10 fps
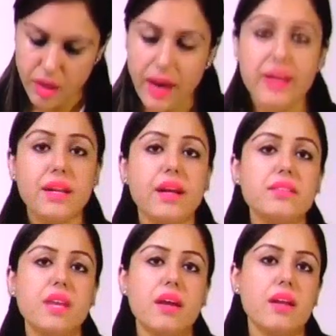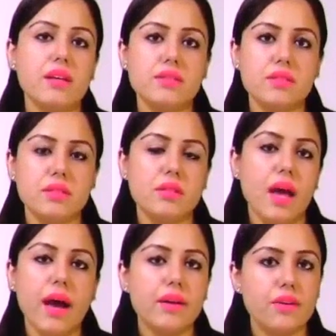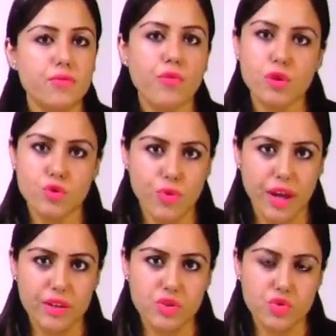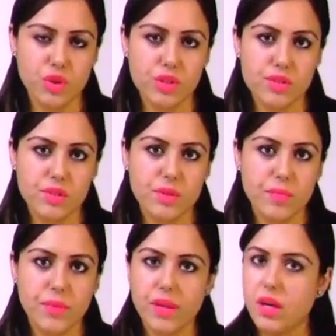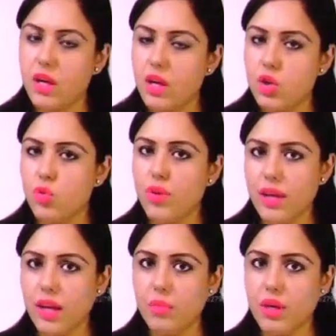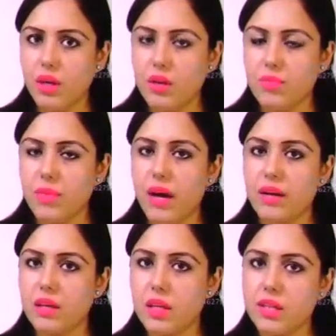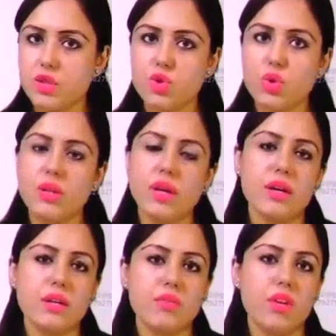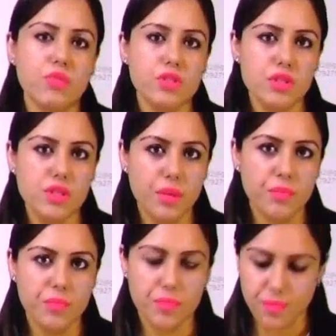adenyl cyclase and phosphodiesterase. You will tell me that insulin activate which enzyme?